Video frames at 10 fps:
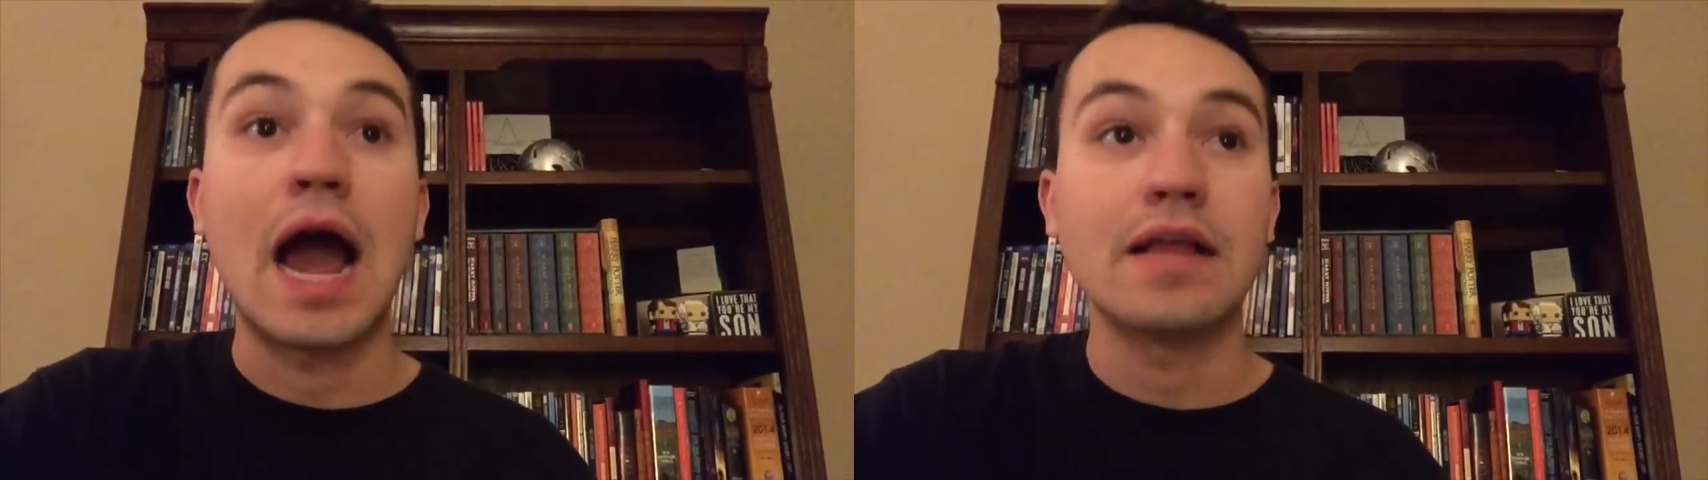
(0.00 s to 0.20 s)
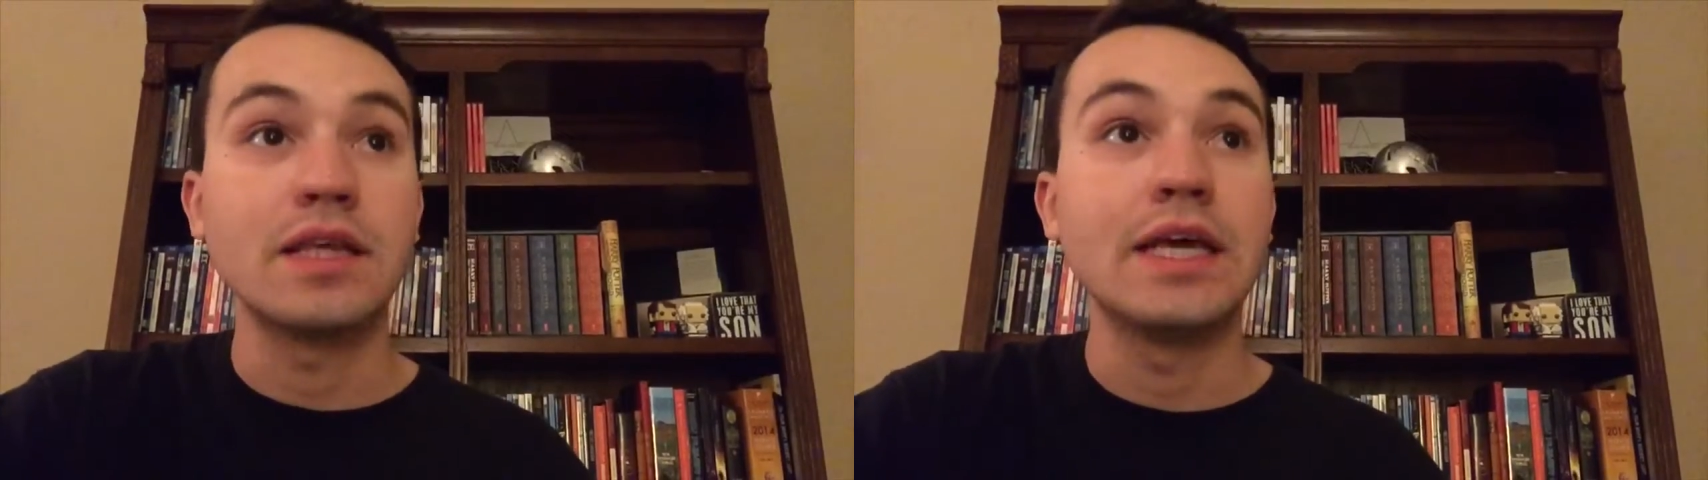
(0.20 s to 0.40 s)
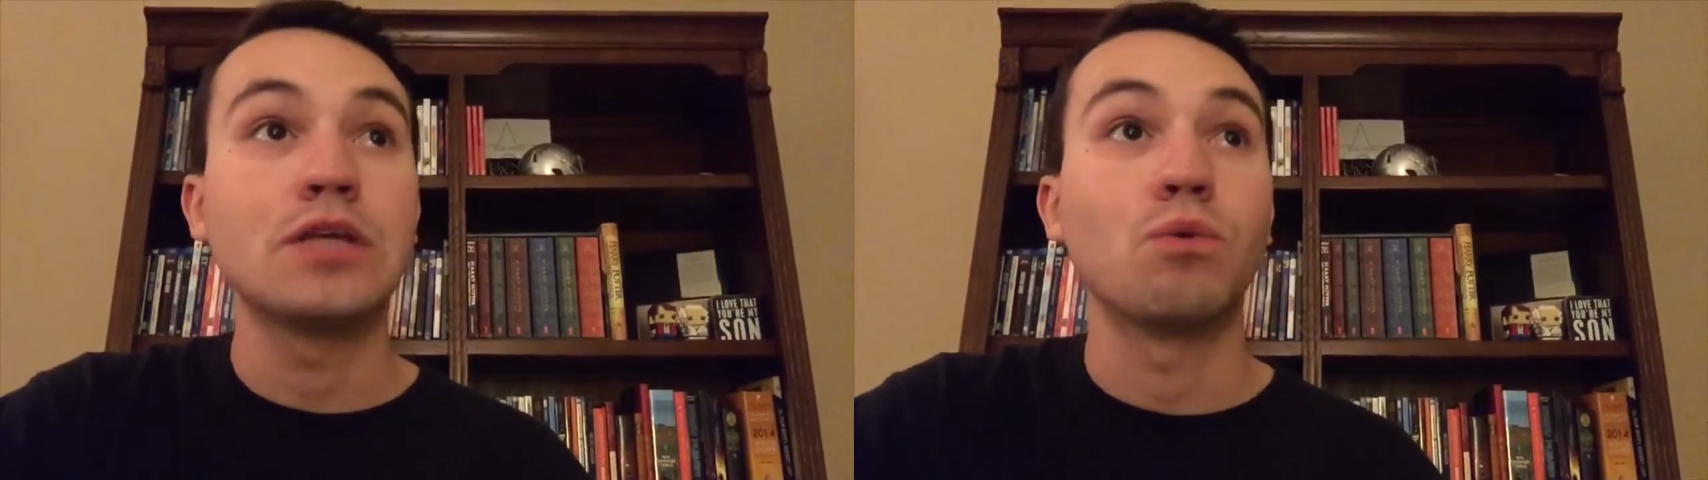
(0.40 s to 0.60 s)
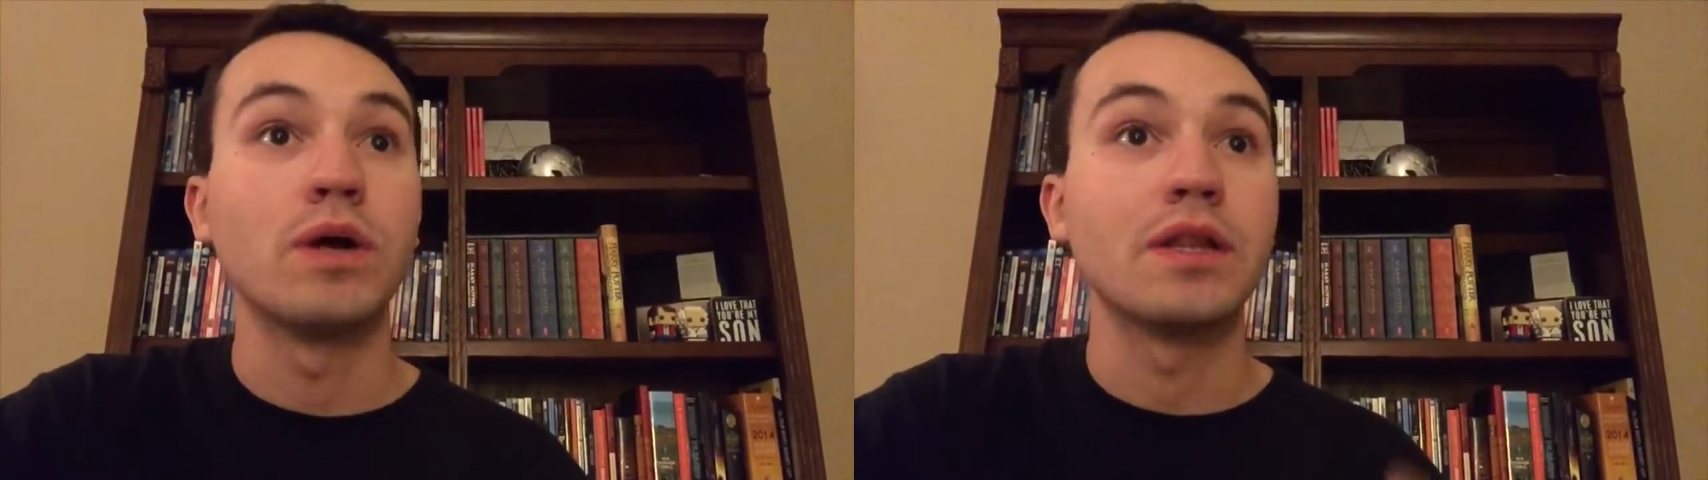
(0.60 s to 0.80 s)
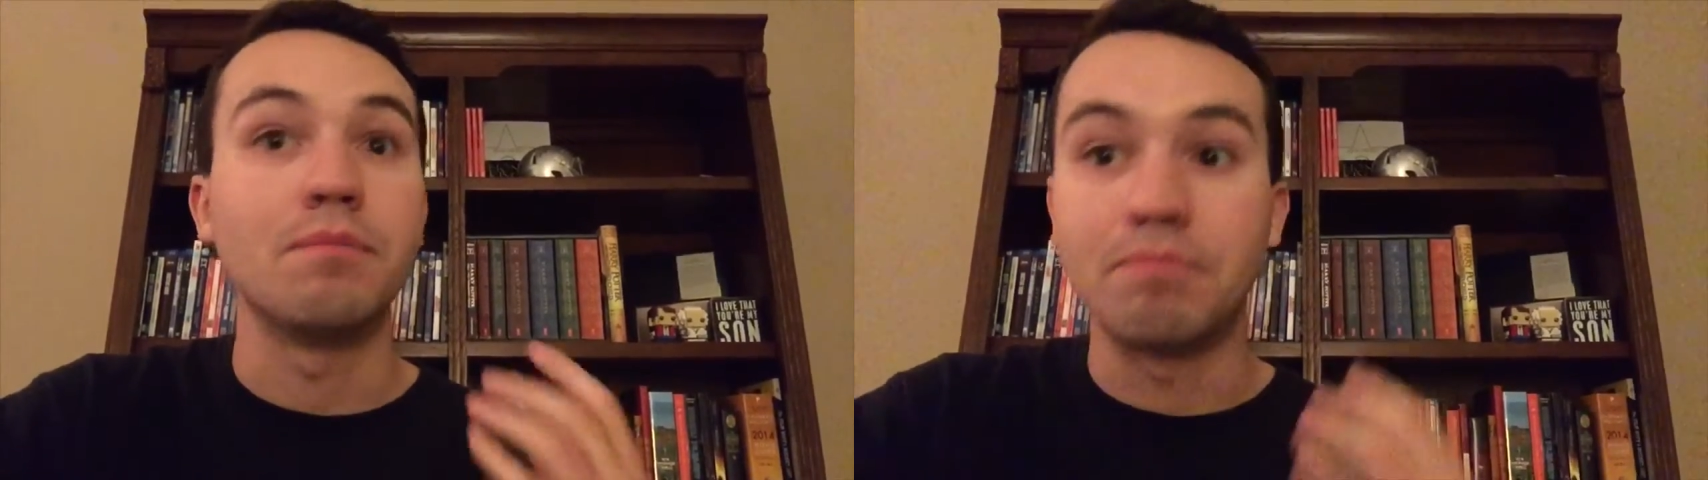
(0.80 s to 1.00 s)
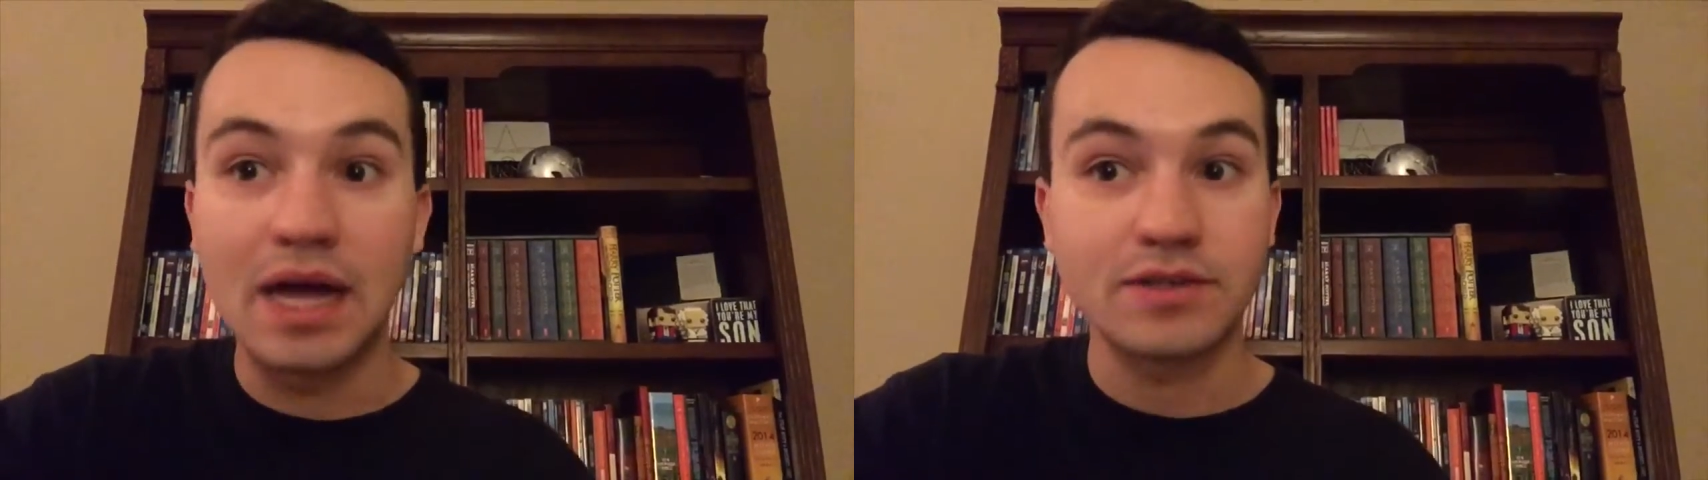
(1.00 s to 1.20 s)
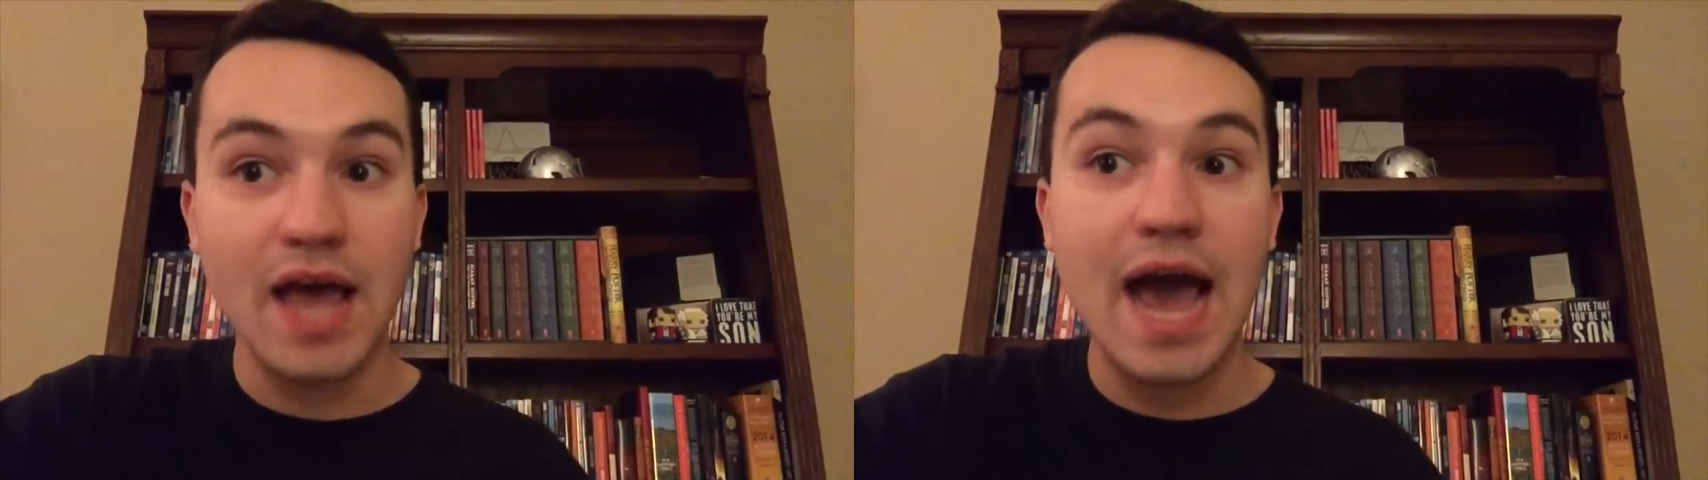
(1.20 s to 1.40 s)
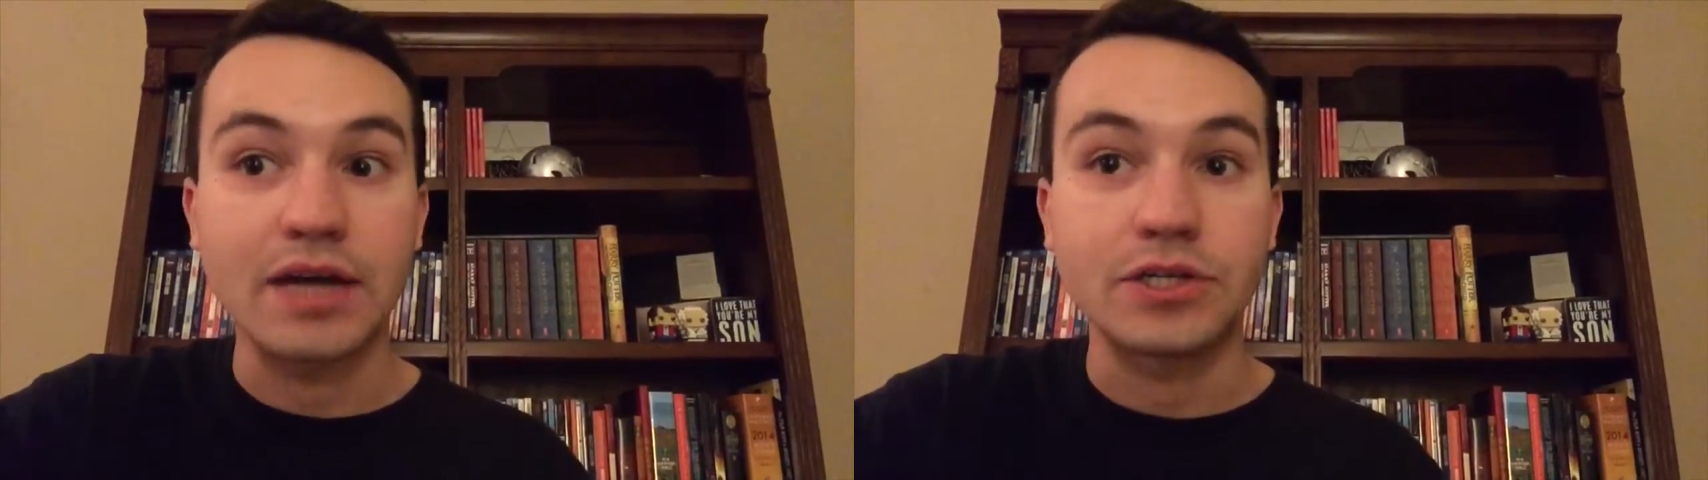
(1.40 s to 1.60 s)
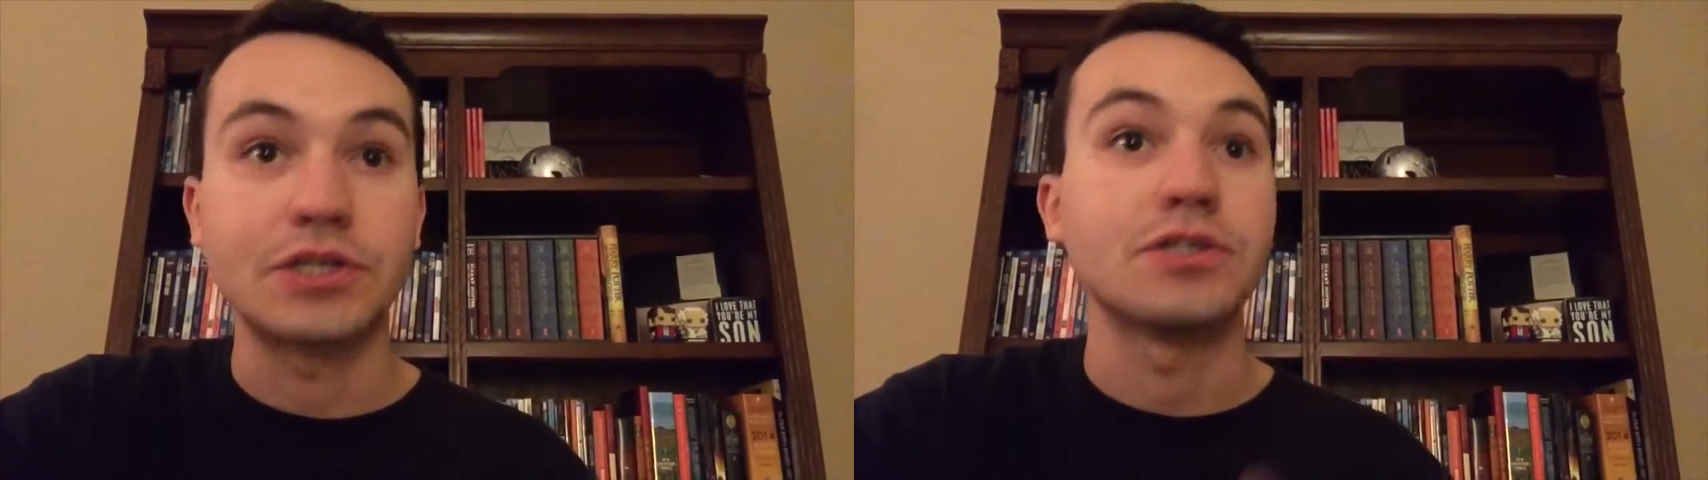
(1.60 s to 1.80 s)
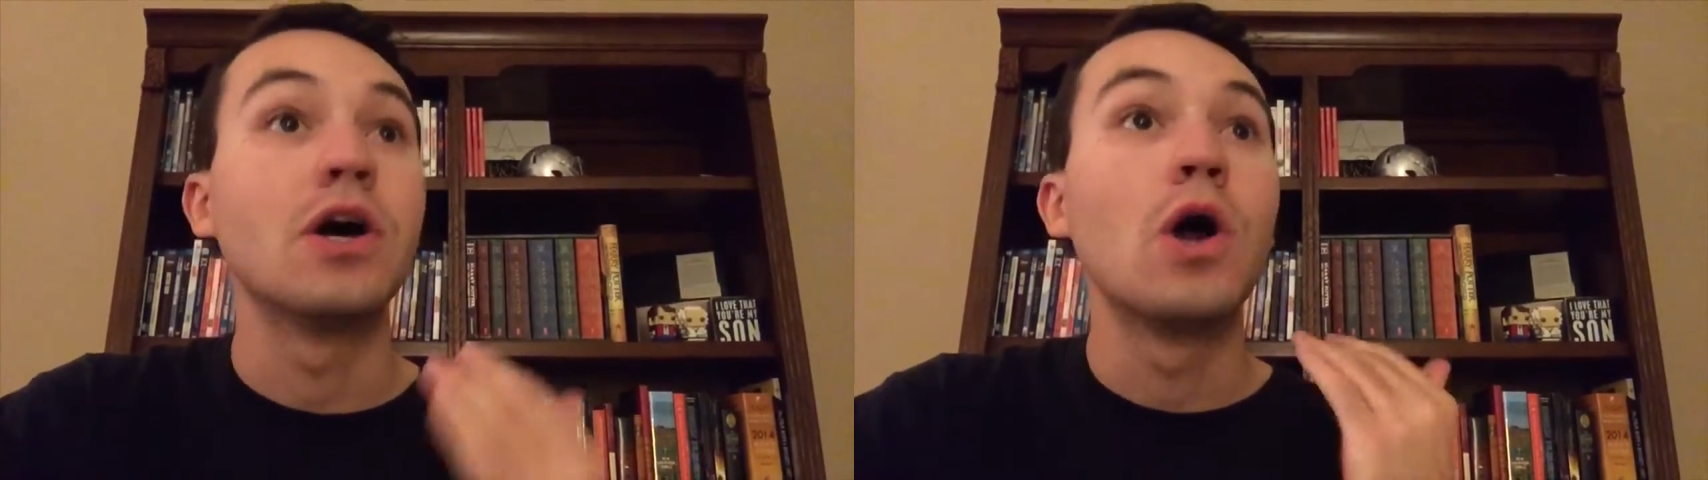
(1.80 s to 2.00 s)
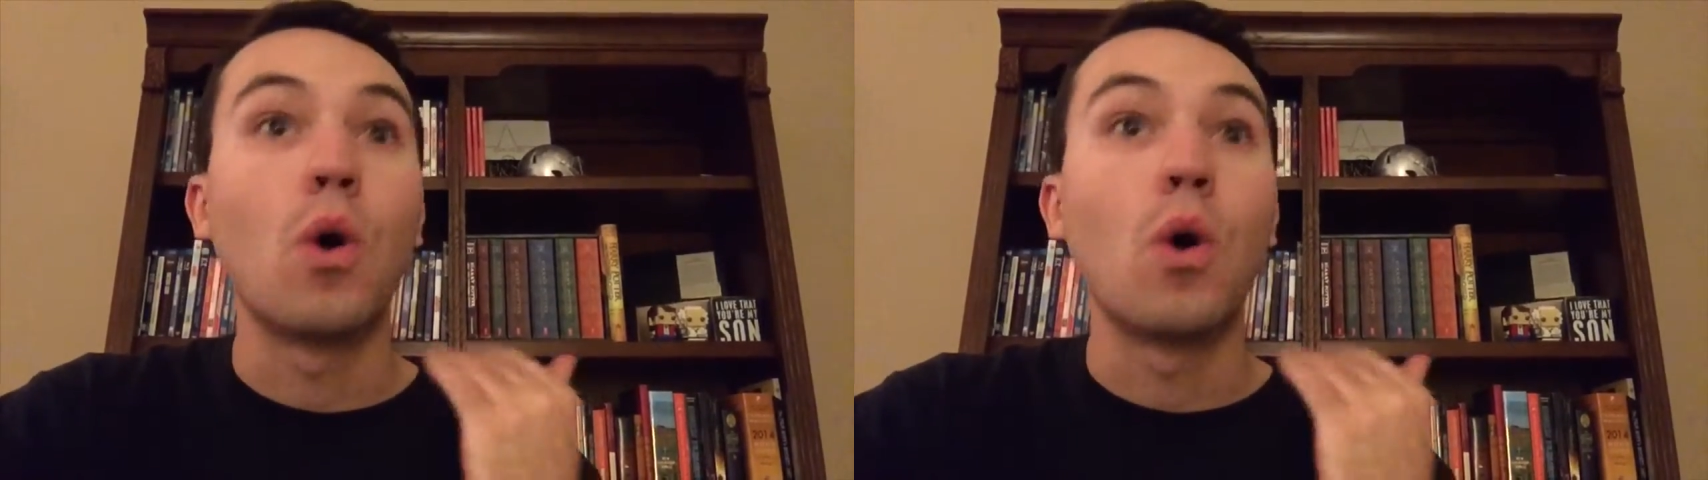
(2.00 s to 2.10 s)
I think he's one of the best actors